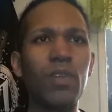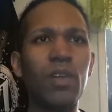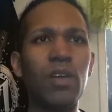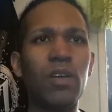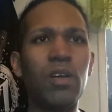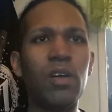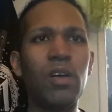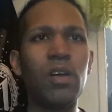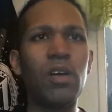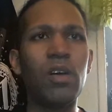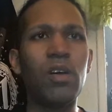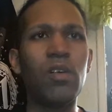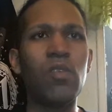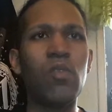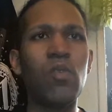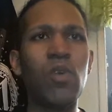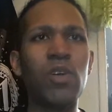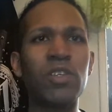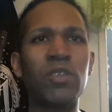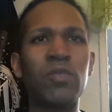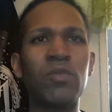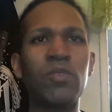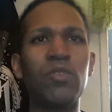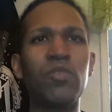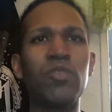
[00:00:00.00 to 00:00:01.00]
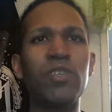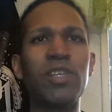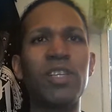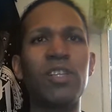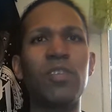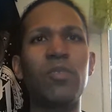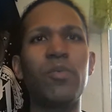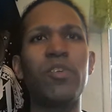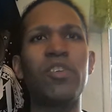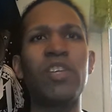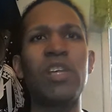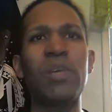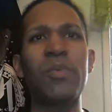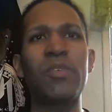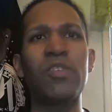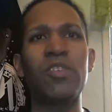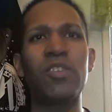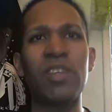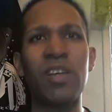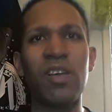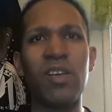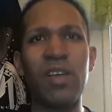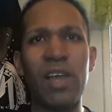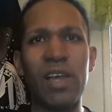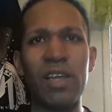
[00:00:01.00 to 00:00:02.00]
uh, who wants him to lose that WWE championship
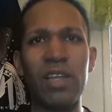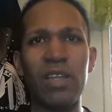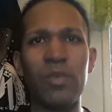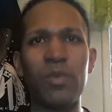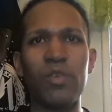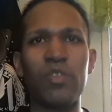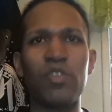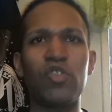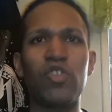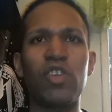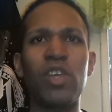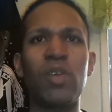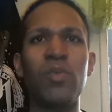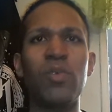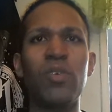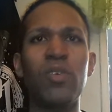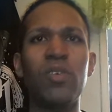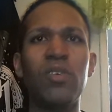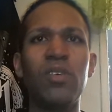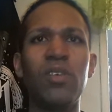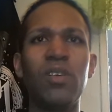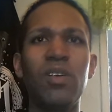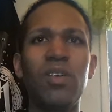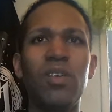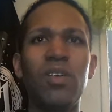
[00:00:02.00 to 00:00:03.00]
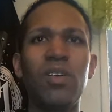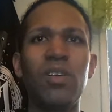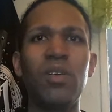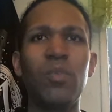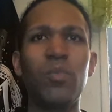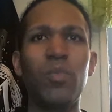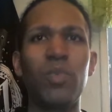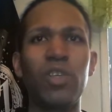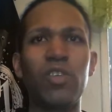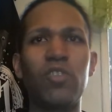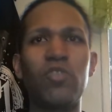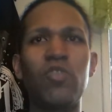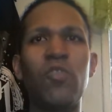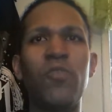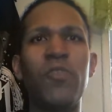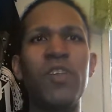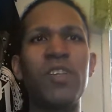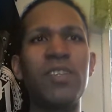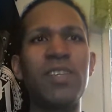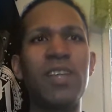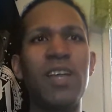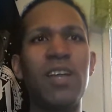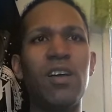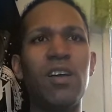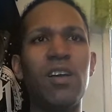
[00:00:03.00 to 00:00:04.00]
title at Elimination Chamber, but the truth
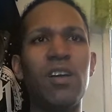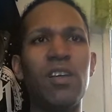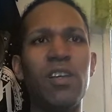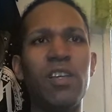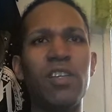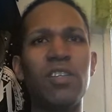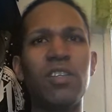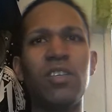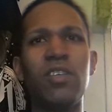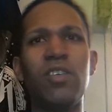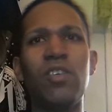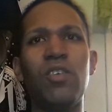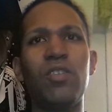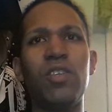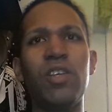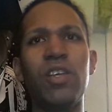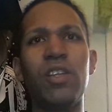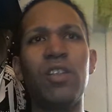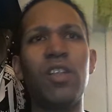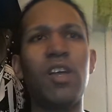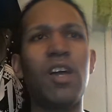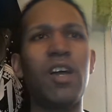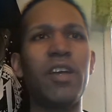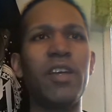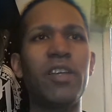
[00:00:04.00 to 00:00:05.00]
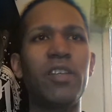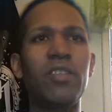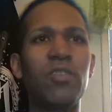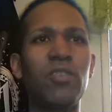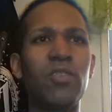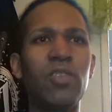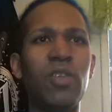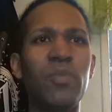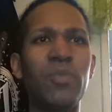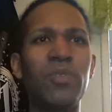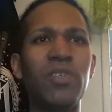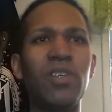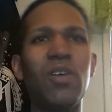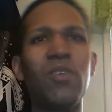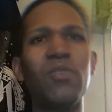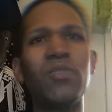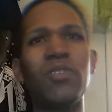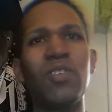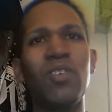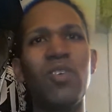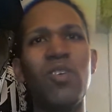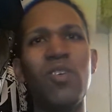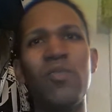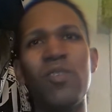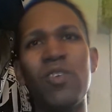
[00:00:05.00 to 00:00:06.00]
is that uh, is, you know they're lying to themselves
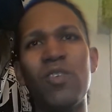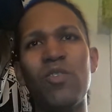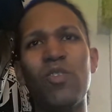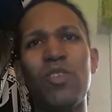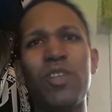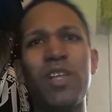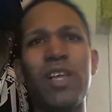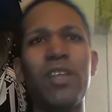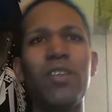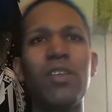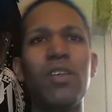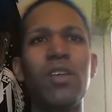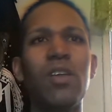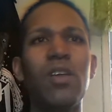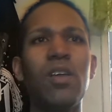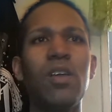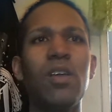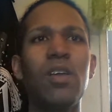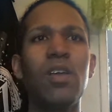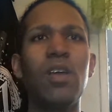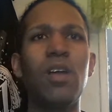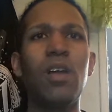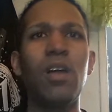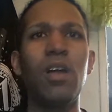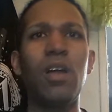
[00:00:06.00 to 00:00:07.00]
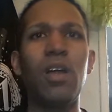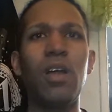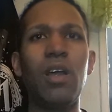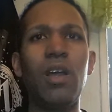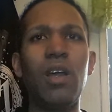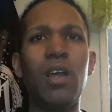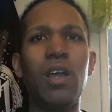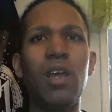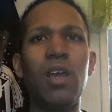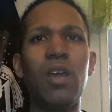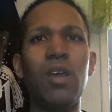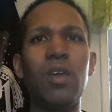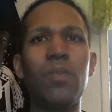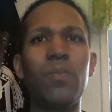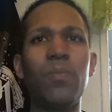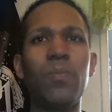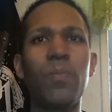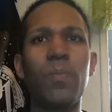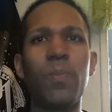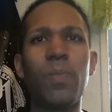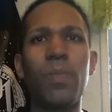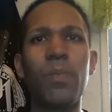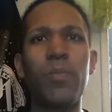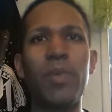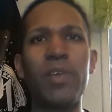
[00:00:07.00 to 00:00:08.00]
and uh, and all that, and
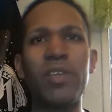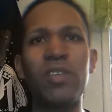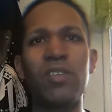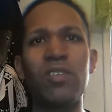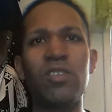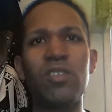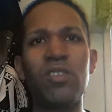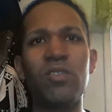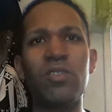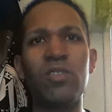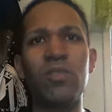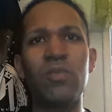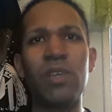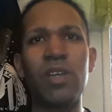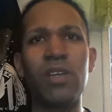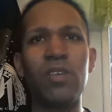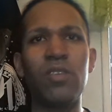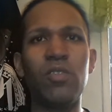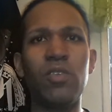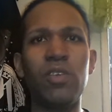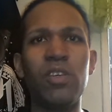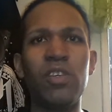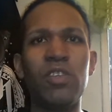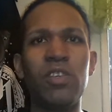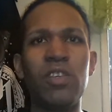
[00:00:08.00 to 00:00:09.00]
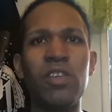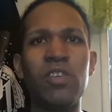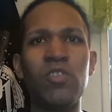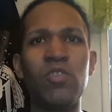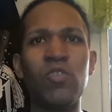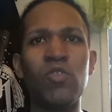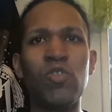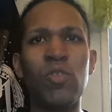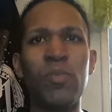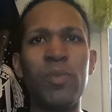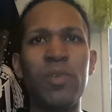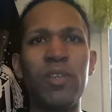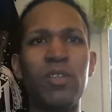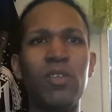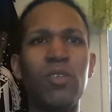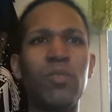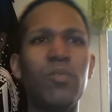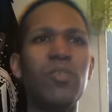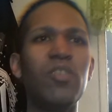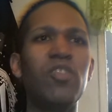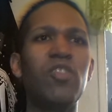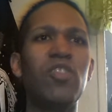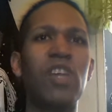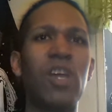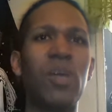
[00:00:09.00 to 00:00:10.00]
basically tells them that you know he's he's still going to be the
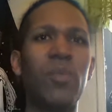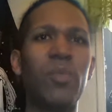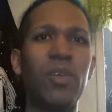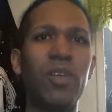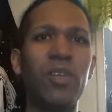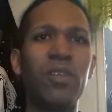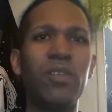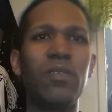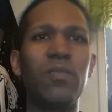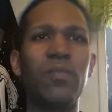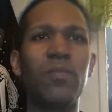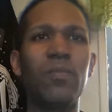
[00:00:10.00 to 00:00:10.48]
WWE champion,